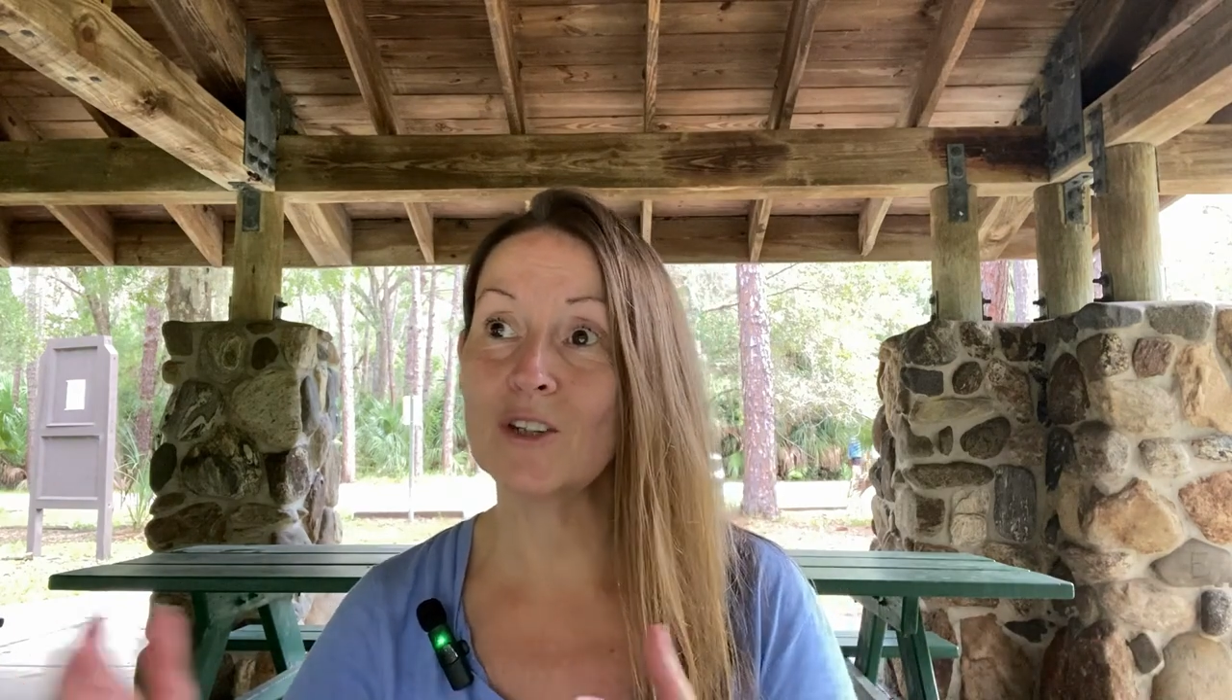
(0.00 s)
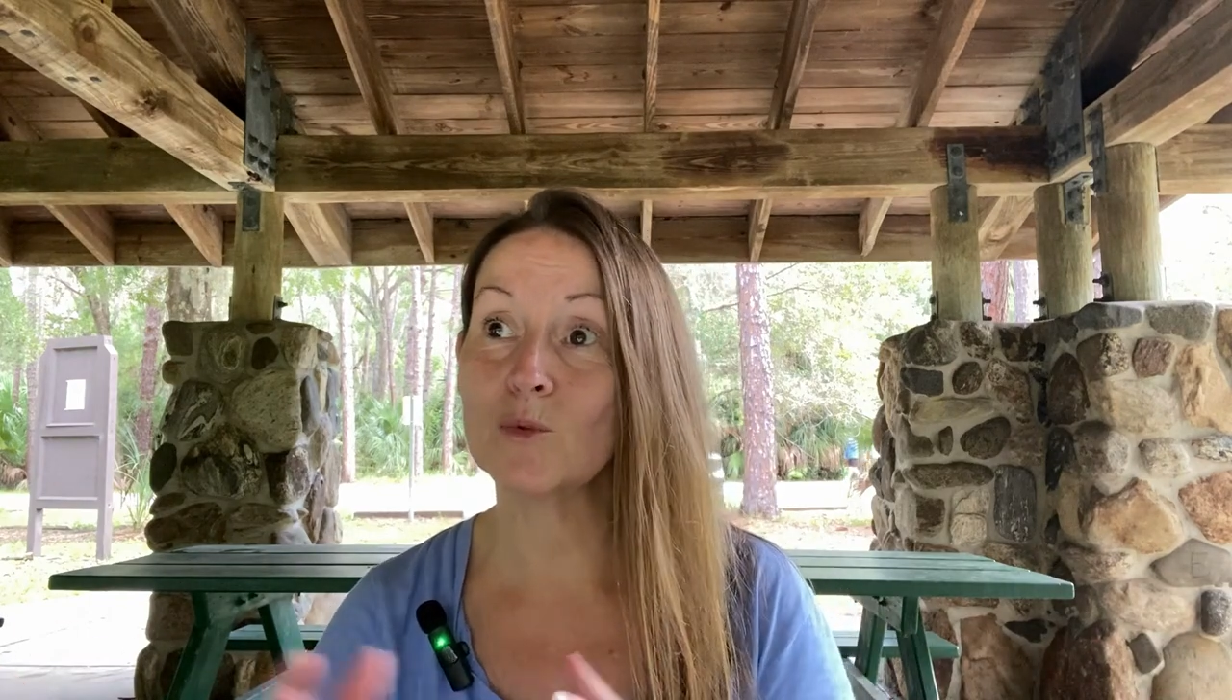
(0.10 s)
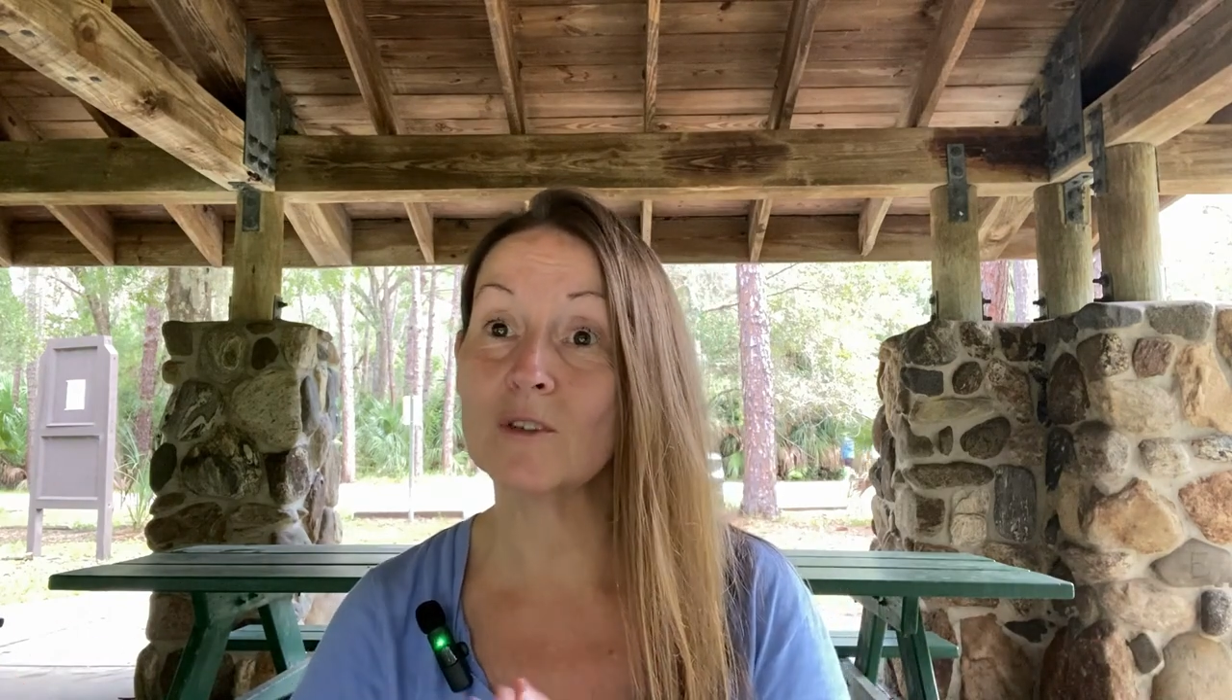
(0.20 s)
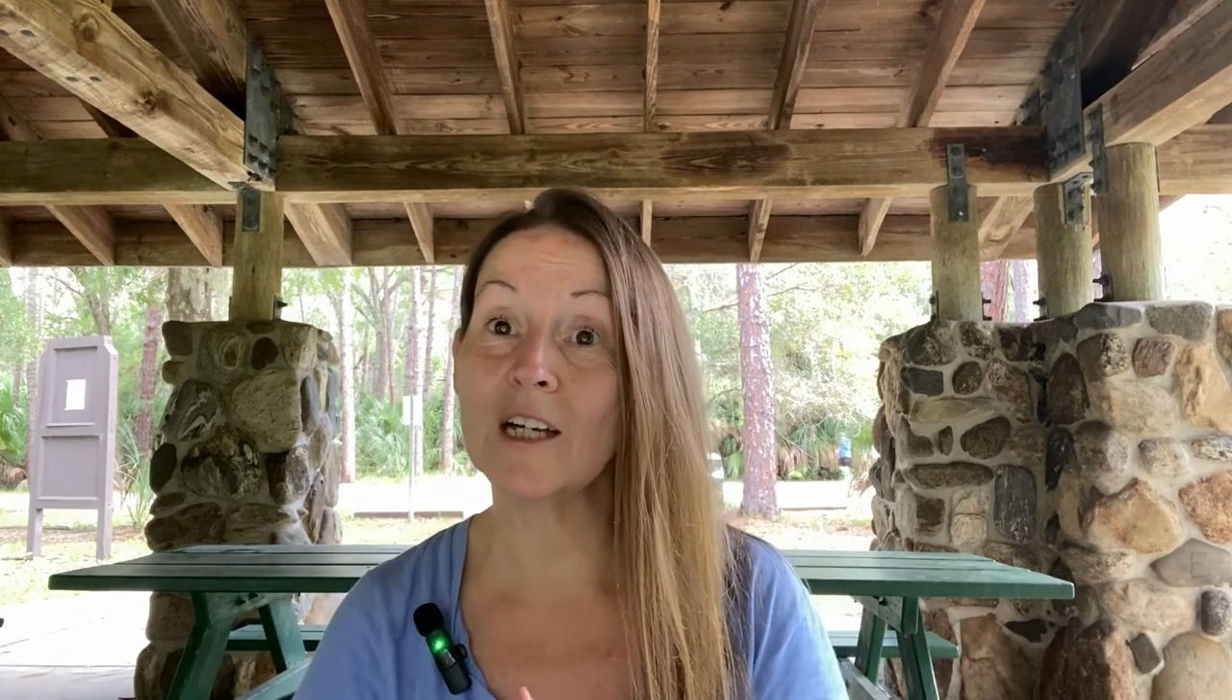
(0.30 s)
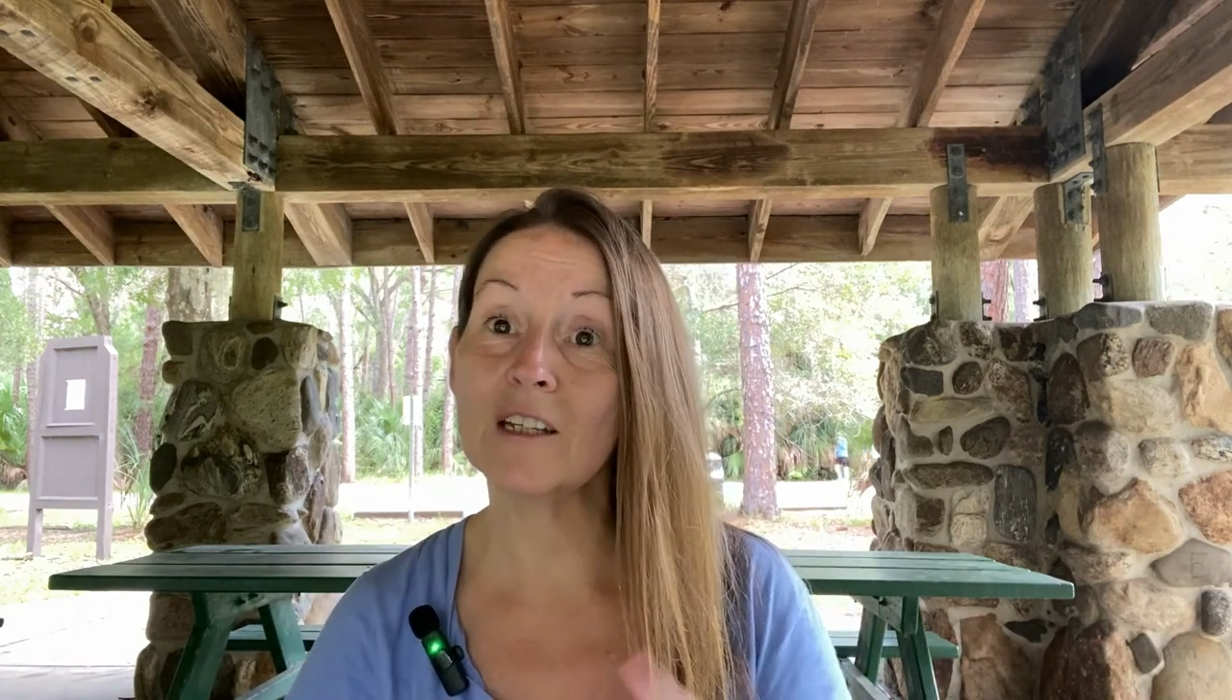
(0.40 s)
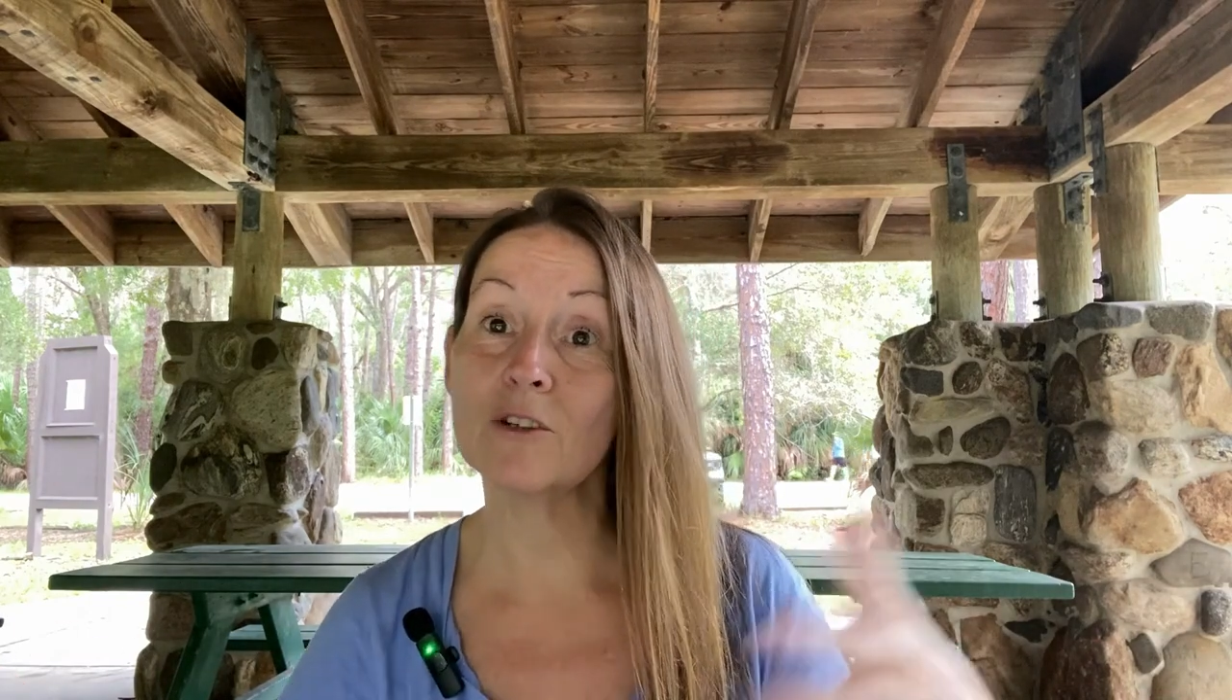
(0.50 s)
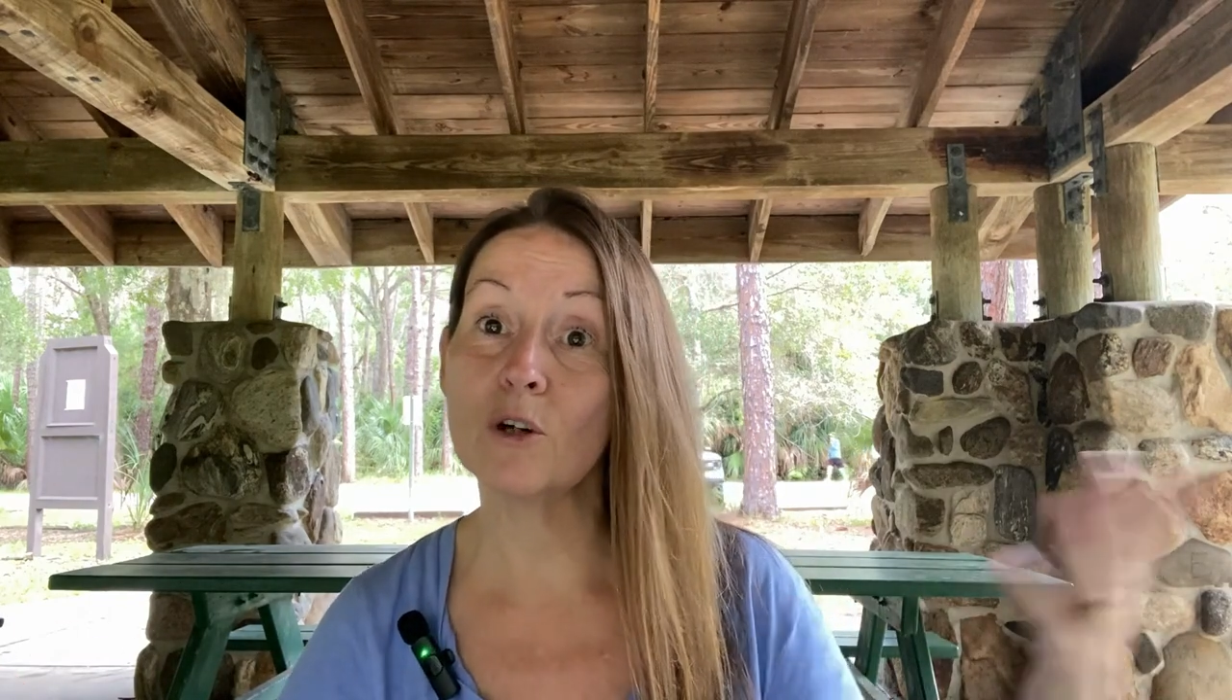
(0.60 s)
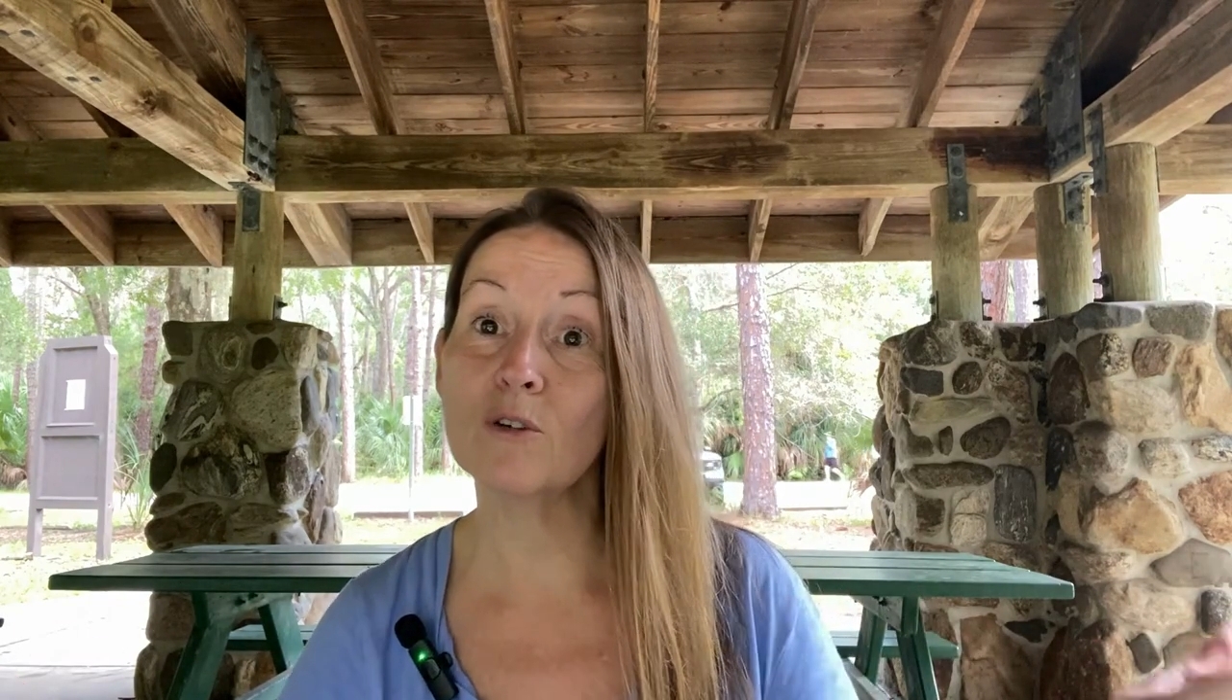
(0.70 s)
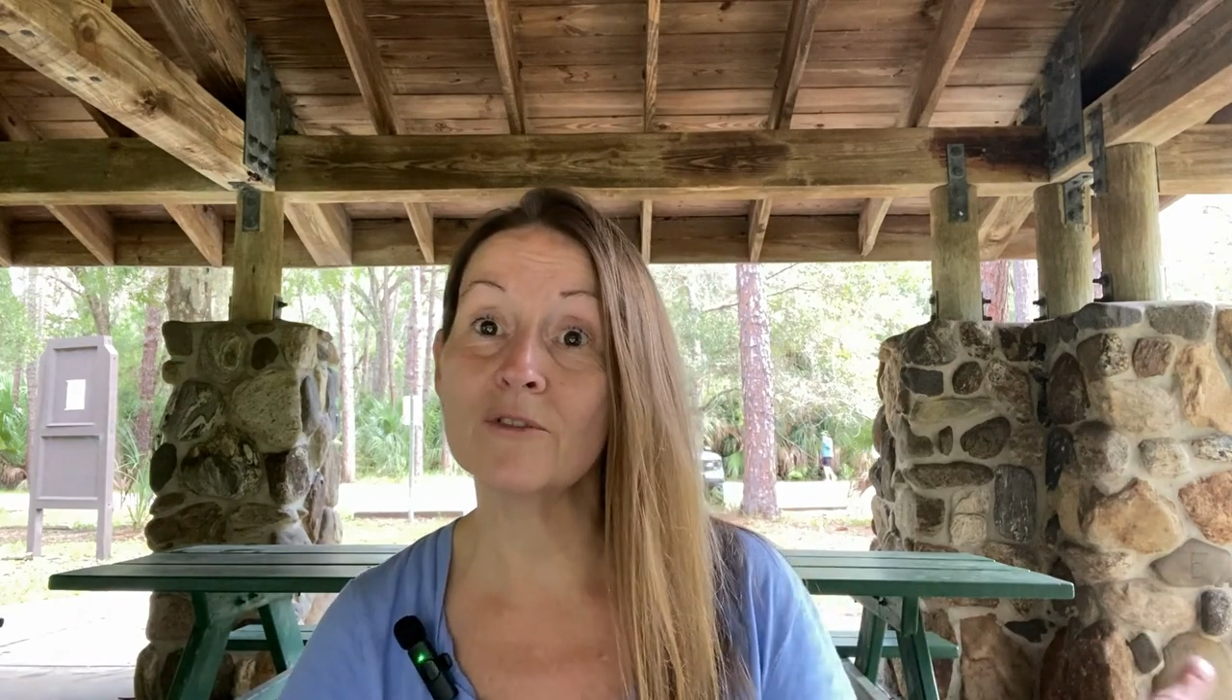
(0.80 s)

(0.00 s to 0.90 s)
because we're letting go